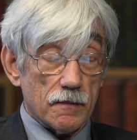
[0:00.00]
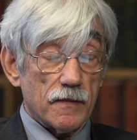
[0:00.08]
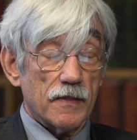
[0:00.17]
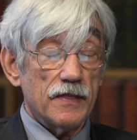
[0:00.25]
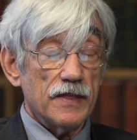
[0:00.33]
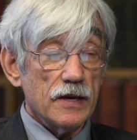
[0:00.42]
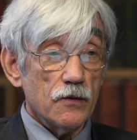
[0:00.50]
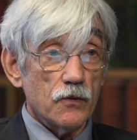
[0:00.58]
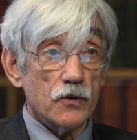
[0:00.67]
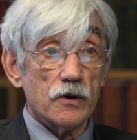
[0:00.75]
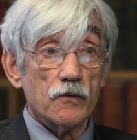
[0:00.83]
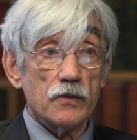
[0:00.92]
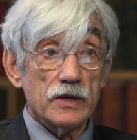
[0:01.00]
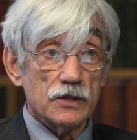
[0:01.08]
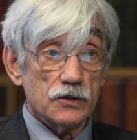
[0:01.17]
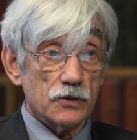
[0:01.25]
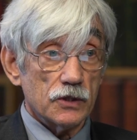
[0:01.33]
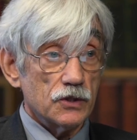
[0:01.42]
there were
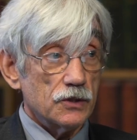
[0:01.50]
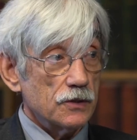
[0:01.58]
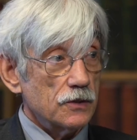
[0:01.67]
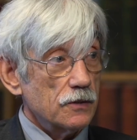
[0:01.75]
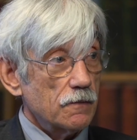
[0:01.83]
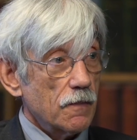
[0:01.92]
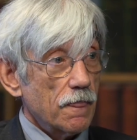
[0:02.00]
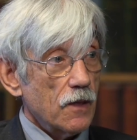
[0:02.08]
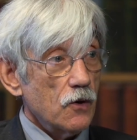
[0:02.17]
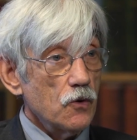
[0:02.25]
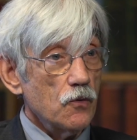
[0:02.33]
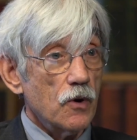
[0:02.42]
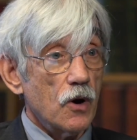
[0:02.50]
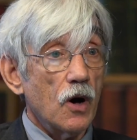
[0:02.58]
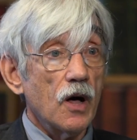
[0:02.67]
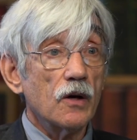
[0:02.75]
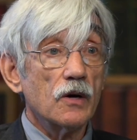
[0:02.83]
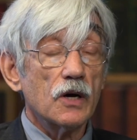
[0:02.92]
researchers who were
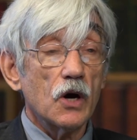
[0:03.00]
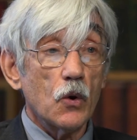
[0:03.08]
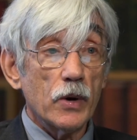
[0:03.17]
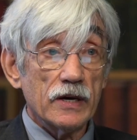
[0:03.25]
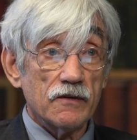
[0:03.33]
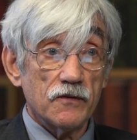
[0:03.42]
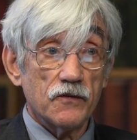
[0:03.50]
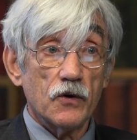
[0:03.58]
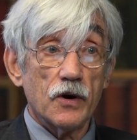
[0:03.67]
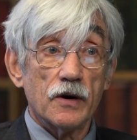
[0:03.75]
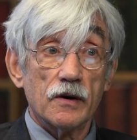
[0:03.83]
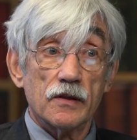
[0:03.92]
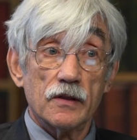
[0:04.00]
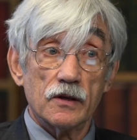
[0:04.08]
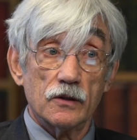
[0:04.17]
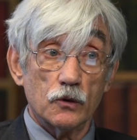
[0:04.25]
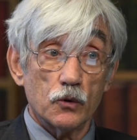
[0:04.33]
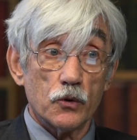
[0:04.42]
all going for the
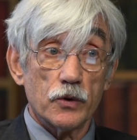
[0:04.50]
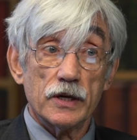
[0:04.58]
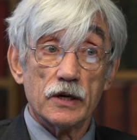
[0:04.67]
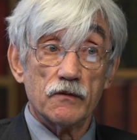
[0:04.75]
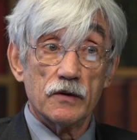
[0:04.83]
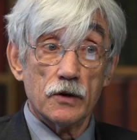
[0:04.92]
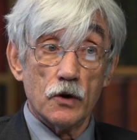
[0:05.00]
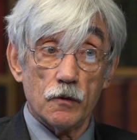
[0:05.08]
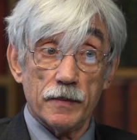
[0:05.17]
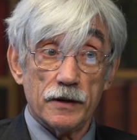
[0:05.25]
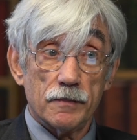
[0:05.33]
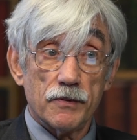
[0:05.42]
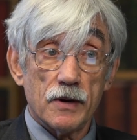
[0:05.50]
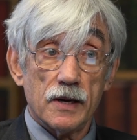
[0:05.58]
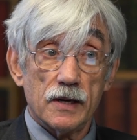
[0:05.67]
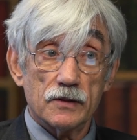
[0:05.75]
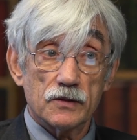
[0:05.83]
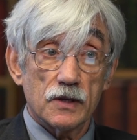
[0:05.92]
glory of the Nobel
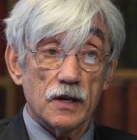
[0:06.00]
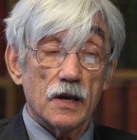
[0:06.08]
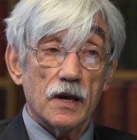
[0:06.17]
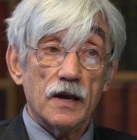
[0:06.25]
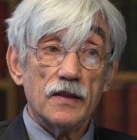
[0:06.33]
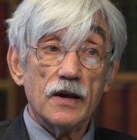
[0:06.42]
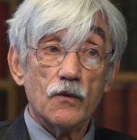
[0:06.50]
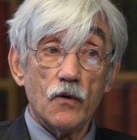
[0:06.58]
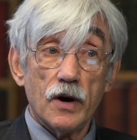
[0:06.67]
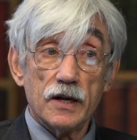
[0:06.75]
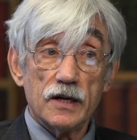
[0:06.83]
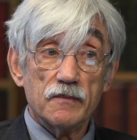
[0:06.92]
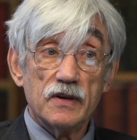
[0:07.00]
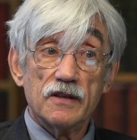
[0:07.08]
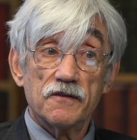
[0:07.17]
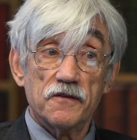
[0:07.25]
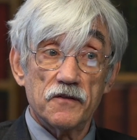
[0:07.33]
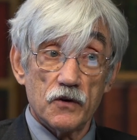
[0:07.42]
Prize. And they wanted to be the
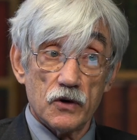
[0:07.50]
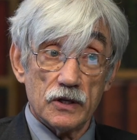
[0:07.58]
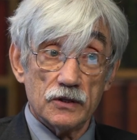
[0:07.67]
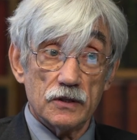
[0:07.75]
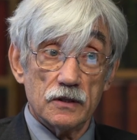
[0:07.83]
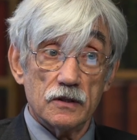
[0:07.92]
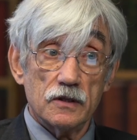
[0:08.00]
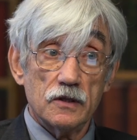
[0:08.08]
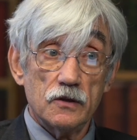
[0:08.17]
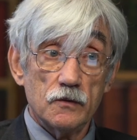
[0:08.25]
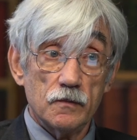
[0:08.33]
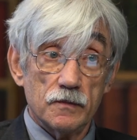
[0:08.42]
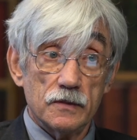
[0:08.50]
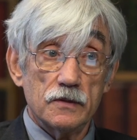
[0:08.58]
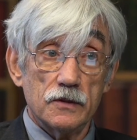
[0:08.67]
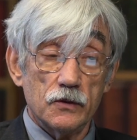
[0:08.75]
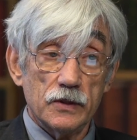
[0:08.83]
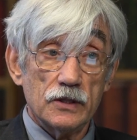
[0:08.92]
first to
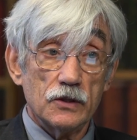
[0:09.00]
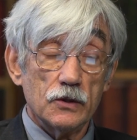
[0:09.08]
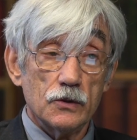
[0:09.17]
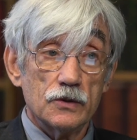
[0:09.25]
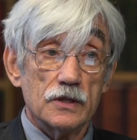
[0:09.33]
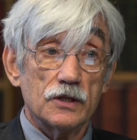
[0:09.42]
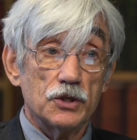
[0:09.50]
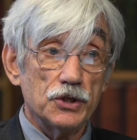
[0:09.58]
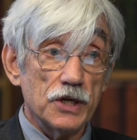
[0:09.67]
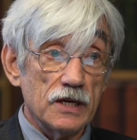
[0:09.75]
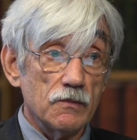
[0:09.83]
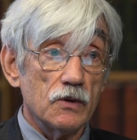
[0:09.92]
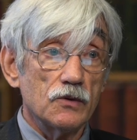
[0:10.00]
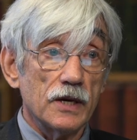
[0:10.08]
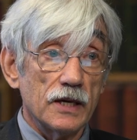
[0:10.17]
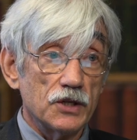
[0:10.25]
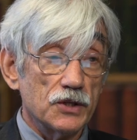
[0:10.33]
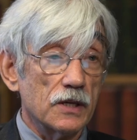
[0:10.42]
induce gene
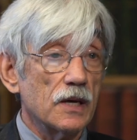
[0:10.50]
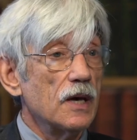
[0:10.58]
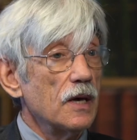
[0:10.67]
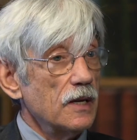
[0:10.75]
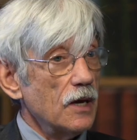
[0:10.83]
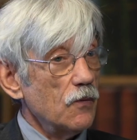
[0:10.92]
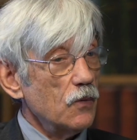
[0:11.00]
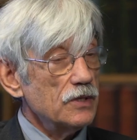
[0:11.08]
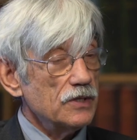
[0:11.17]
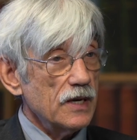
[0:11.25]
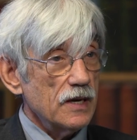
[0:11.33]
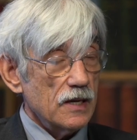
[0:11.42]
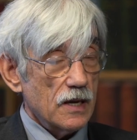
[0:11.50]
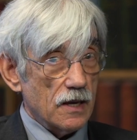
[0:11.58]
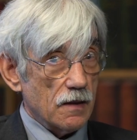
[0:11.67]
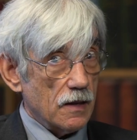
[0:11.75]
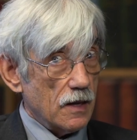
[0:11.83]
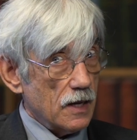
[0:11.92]
mutation. Now, I would say
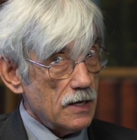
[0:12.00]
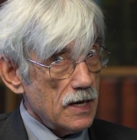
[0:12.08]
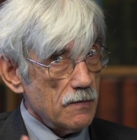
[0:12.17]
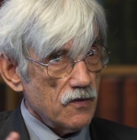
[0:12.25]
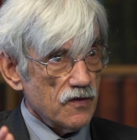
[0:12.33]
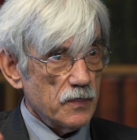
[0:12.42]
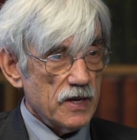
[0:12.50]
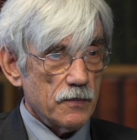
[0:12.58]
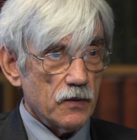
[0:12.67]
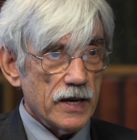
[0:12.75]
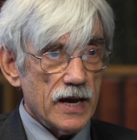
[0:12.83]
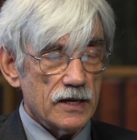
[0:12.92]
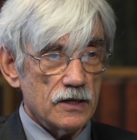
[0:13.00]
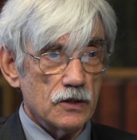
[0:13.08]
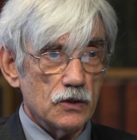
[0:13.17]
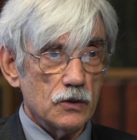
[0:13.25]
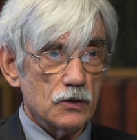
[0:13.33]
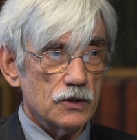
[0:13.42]
a number of people had
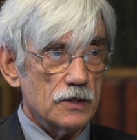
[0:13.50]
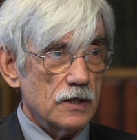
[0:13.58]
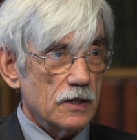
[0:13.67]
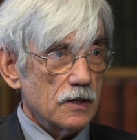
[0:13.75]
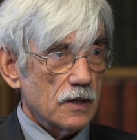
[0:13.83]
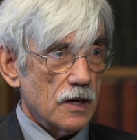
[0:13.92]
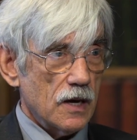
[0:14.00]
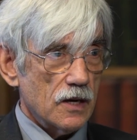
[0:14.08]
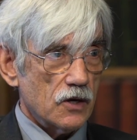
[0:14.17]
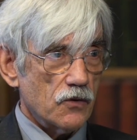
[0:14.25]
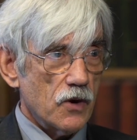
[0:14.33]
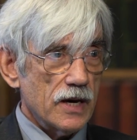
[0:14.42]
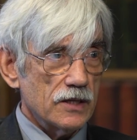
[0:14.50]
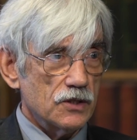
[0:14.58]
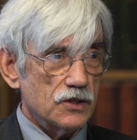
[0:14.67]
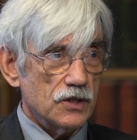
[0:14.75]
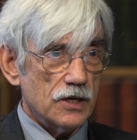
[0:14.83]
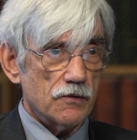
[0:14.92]
induced
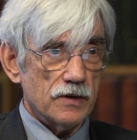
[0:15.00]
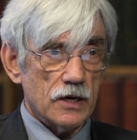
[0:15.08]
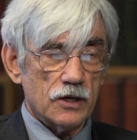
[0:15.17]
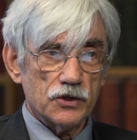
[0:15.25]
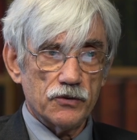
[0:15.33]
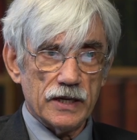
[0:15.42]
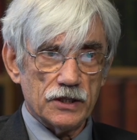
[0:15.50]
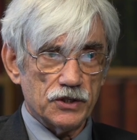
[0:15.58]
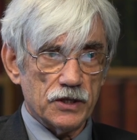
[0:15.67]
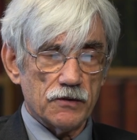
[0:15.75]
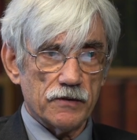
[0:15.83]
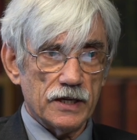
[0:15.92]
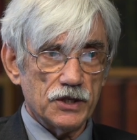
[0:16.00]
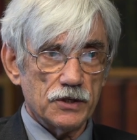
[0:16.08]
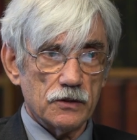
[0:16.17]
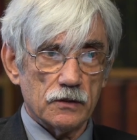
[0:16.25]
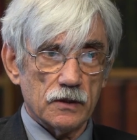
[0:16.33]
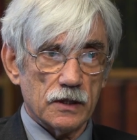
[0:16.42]

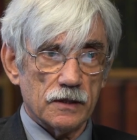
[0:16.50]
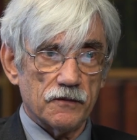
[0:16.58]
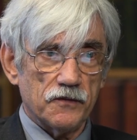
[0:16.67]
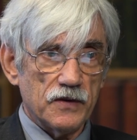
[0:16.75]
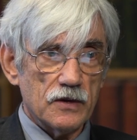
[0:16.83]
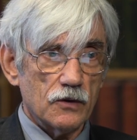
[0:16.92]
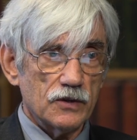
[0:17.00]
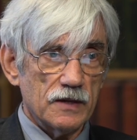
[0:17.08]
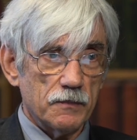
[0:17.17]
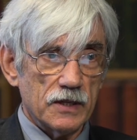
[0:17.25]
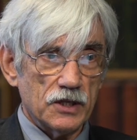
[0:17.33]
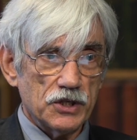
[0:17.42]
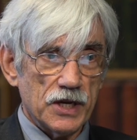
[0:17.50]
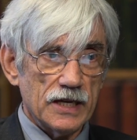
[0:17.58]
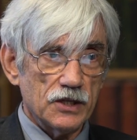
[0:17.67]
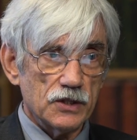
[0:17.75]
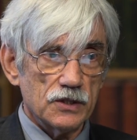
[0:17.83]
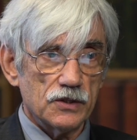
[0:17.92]
transgenerational phenotypic
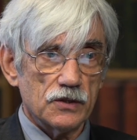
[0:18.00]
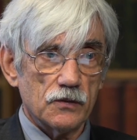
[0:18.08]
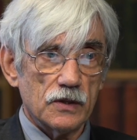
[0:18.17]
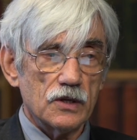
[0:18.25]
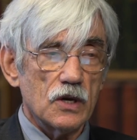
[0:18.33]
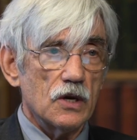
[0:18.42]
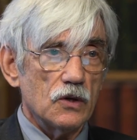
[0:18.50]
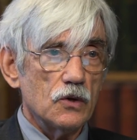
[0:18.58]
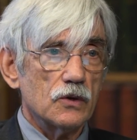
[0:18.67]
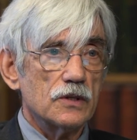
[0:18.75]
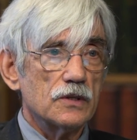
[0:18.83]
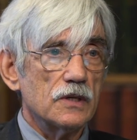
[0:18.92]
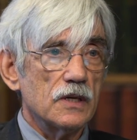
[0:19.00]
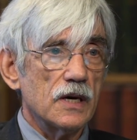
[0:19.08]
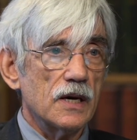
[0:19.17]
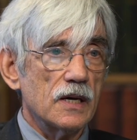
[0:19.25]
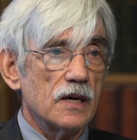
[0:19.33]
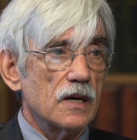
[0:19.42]
changes so that you could
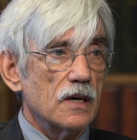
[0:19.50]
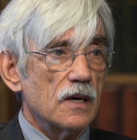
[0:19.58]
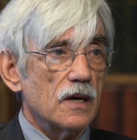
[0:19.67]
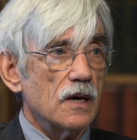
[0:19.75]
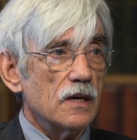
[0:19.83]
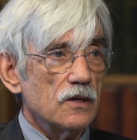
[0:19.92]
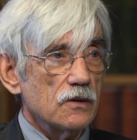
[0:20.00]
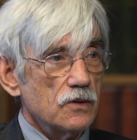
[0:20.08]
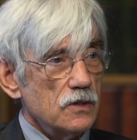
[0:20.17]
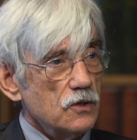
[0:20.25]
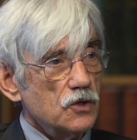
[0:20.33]
see you